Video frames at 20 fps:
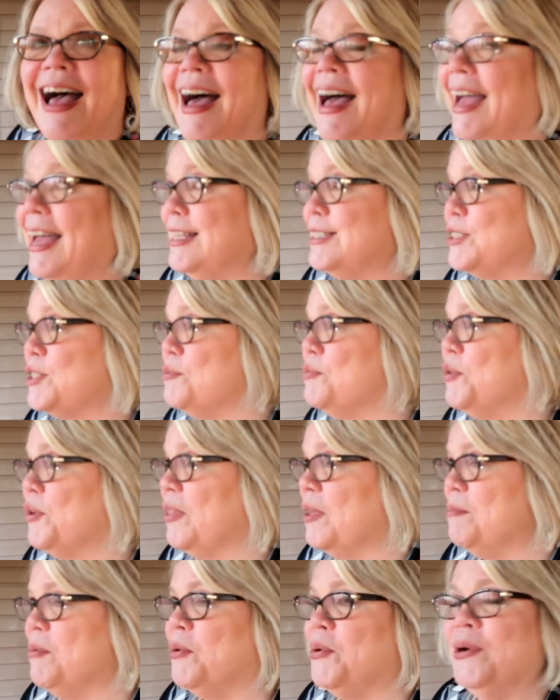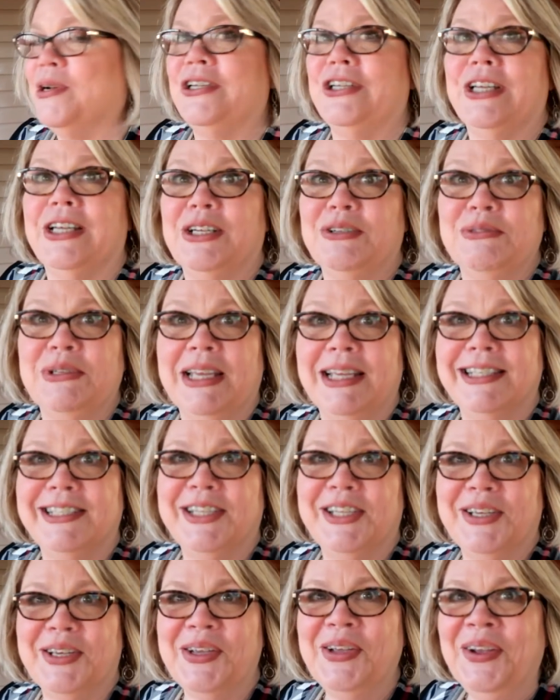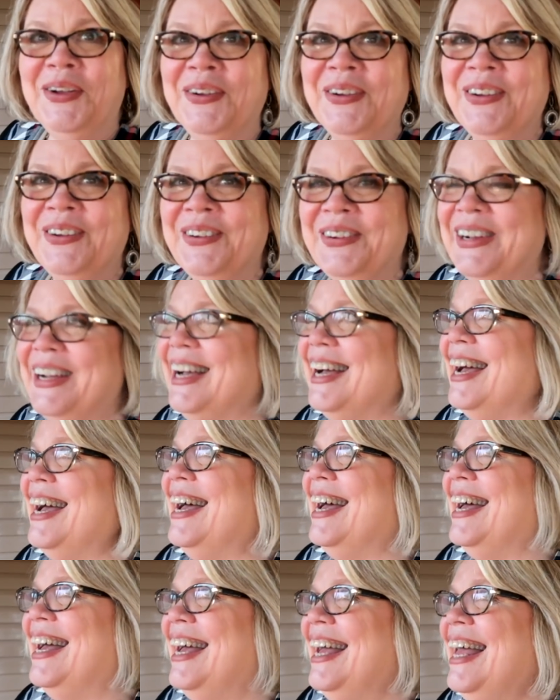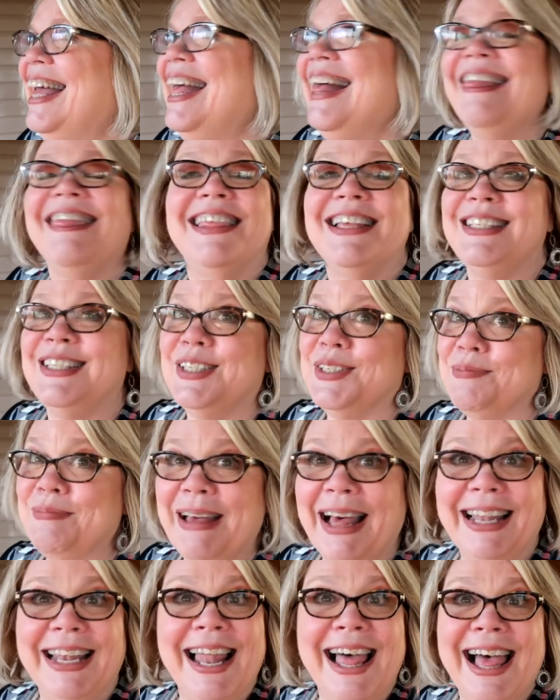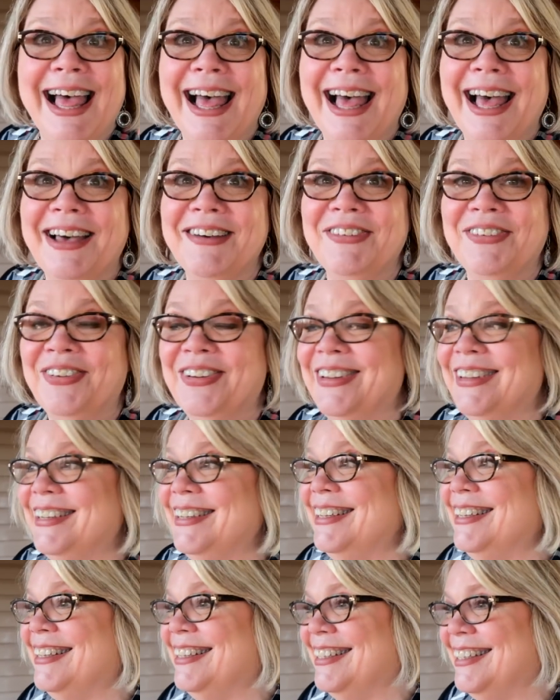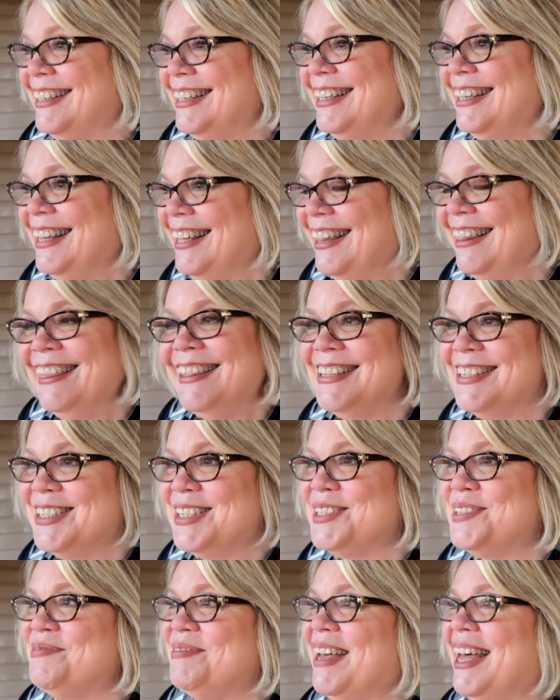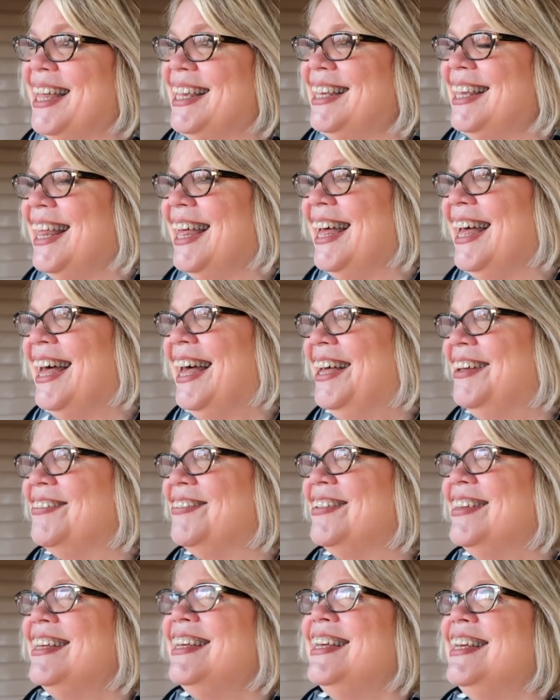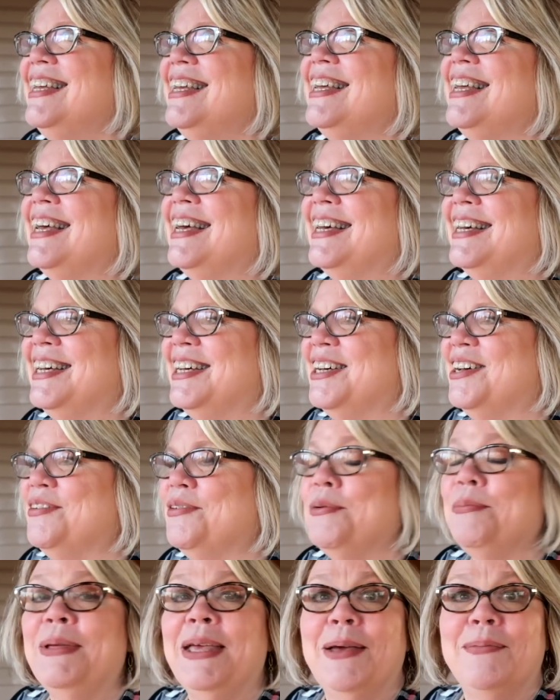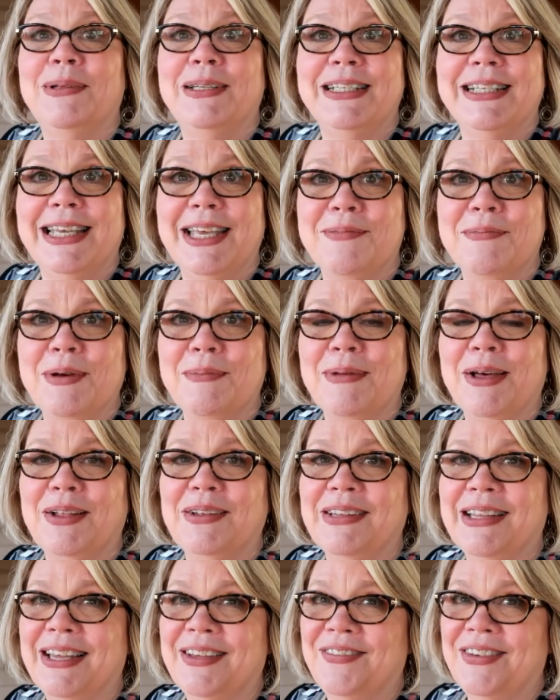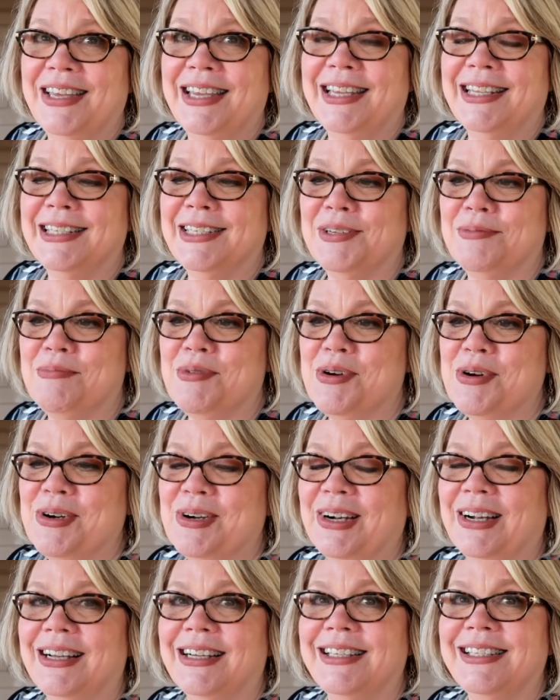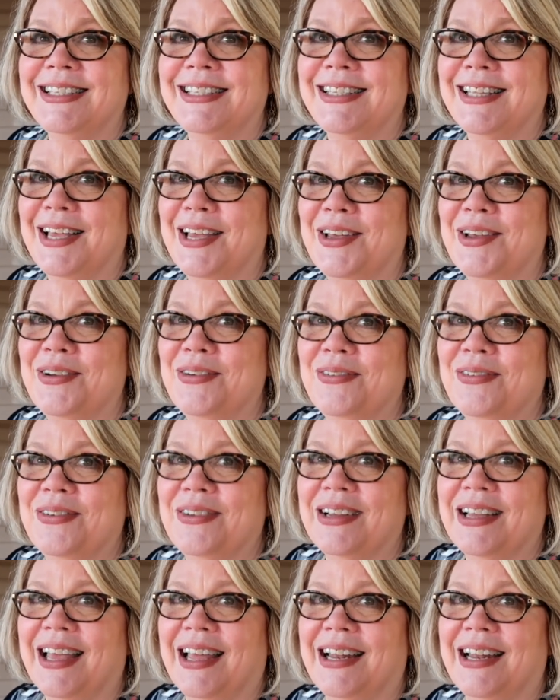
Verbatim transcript: I asked them, were they bored yet on day two? This is my life. This is my life. Uh, we'll be able to get Mama Love again tomorrow. So,